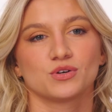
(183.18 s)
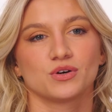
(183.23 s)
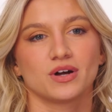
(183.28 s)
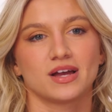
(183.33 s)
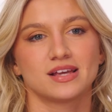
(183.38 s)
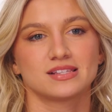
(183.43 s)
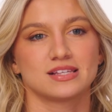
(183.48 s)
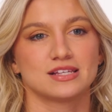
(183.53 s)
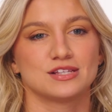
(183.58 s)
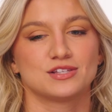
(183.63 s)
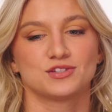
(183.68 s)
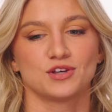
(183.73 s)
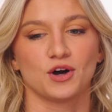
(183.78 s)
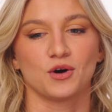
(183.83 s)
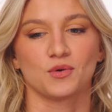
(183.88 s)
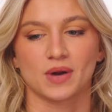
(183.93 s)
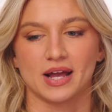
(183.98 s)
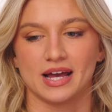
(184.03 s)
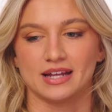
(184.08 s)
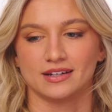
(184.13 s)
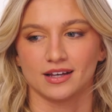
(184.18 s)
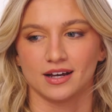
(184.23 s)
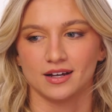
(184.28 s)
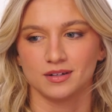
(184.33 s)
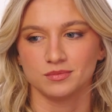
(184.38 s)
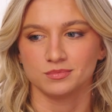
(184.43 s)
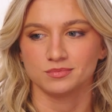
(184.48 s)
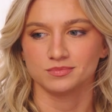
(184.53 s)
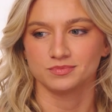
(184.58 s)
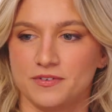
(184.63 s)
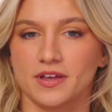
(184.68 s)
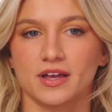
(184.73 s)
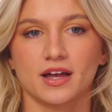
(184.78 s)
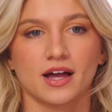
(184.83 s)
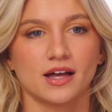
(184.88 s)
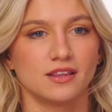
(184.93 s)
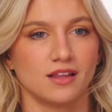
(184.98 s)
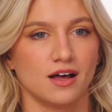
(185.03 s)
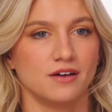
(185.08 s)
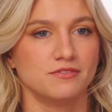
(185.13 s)
choice is so random. I feel like
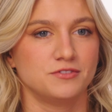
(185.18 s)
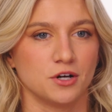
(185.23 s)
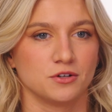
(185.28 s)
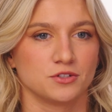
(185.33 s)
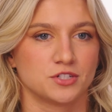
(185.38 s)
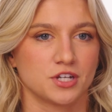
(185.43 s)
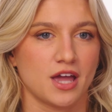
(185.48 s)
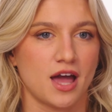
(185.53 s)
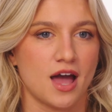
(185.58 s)
I love Doja